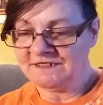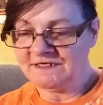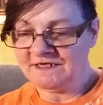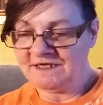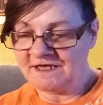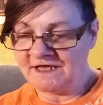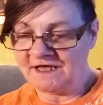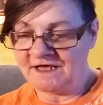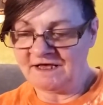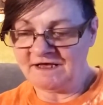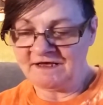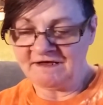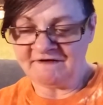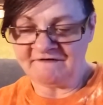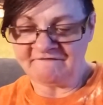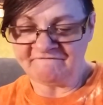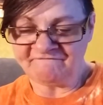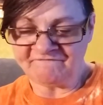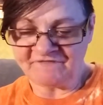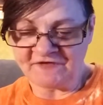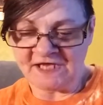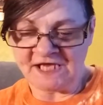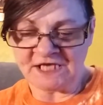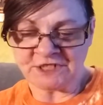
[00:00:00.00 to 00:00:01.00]

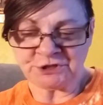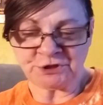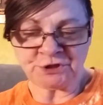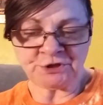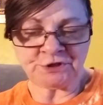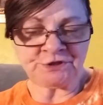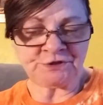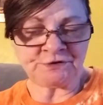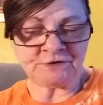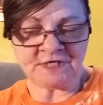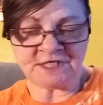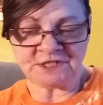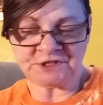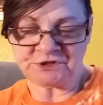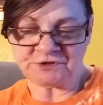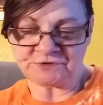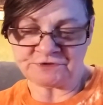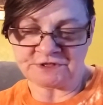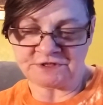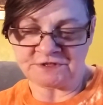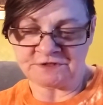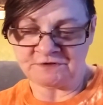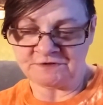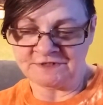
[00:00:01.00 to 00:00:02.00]
of
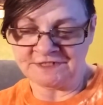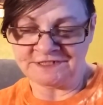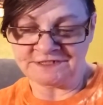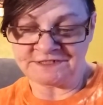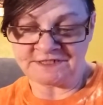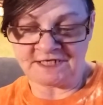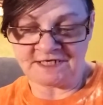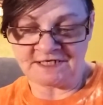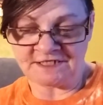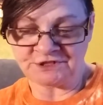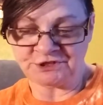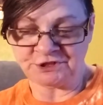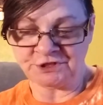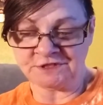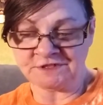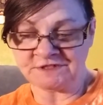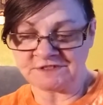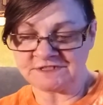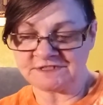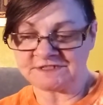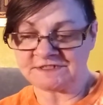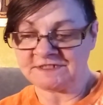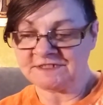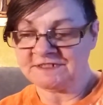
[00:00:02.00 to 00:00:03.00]
extraterrestrial
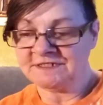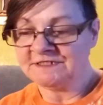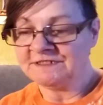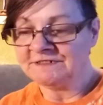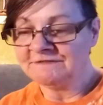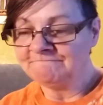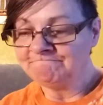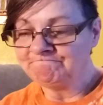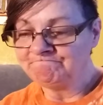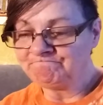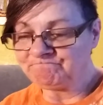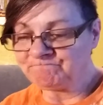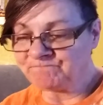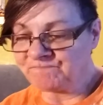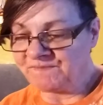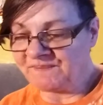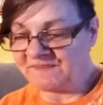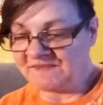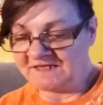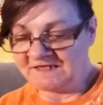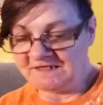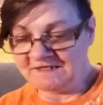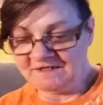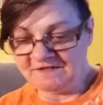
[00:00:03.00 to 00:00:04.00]
intelligence.
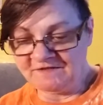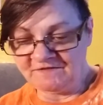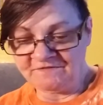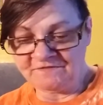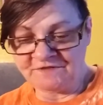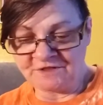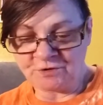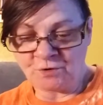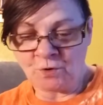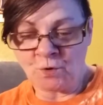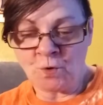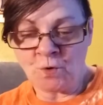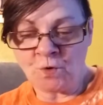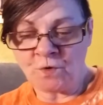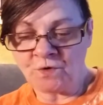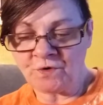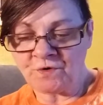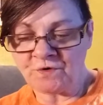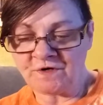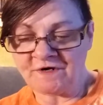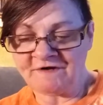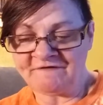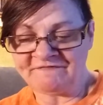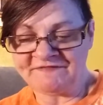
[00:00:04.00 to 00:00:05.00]
The
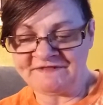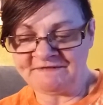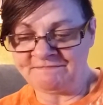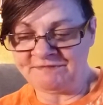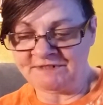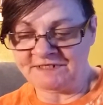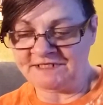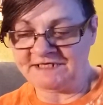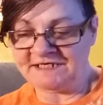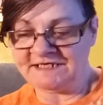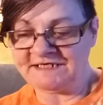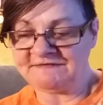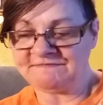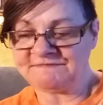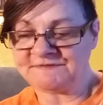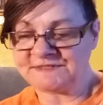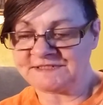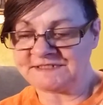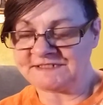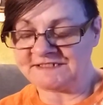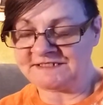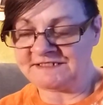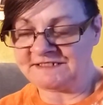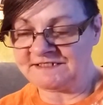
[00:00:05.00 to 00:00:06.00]
core of the
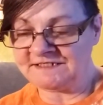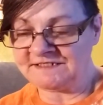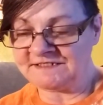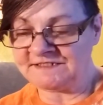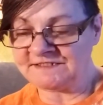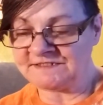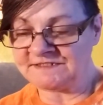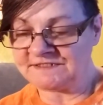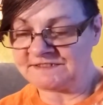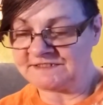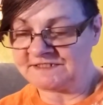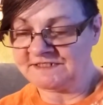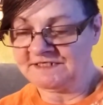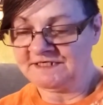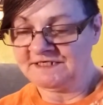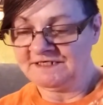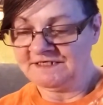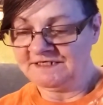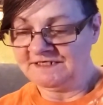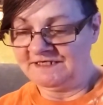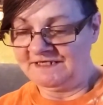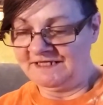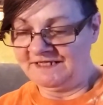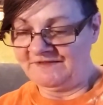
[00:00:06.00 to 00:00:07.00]
beliefs is
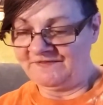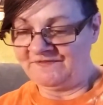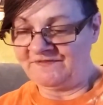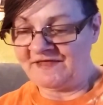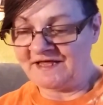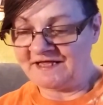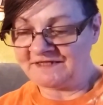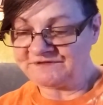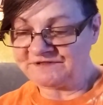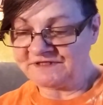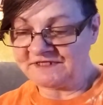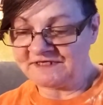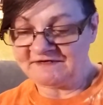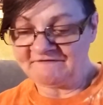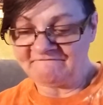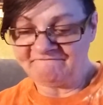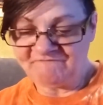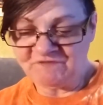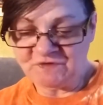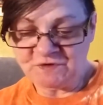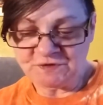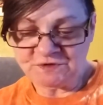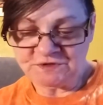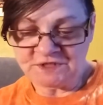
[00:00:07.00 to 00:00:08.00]
that the
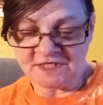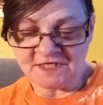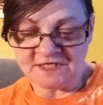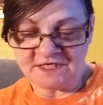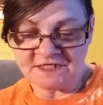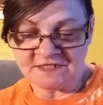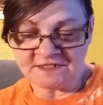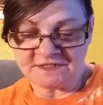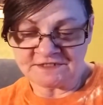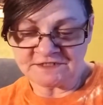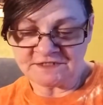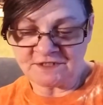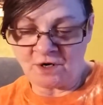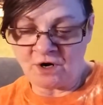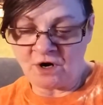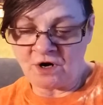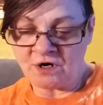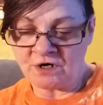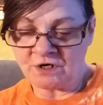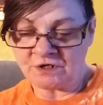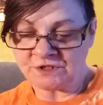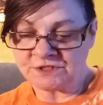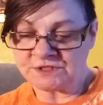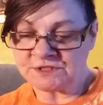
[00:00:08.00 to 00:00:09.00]
photons
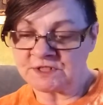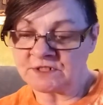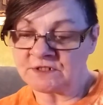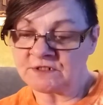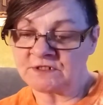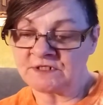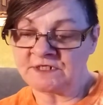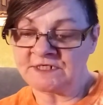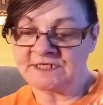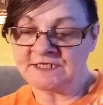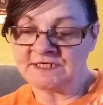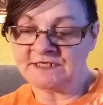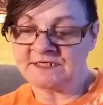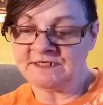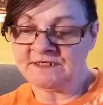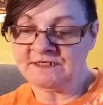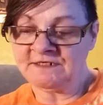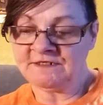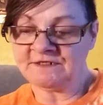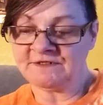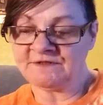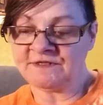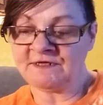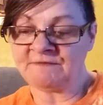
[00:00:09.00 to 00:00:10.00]
are circling
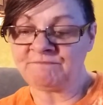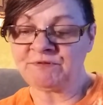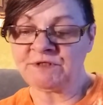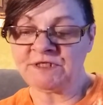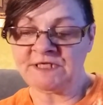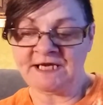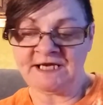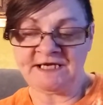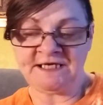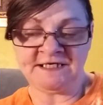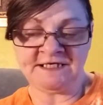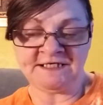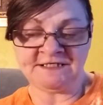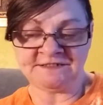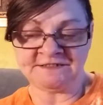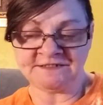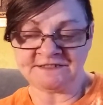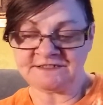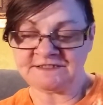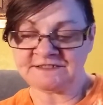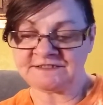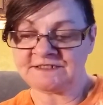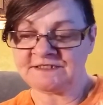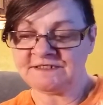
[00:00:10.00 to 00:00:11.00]
the
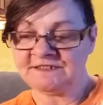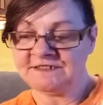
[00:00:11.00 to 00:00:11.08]
Pleiades.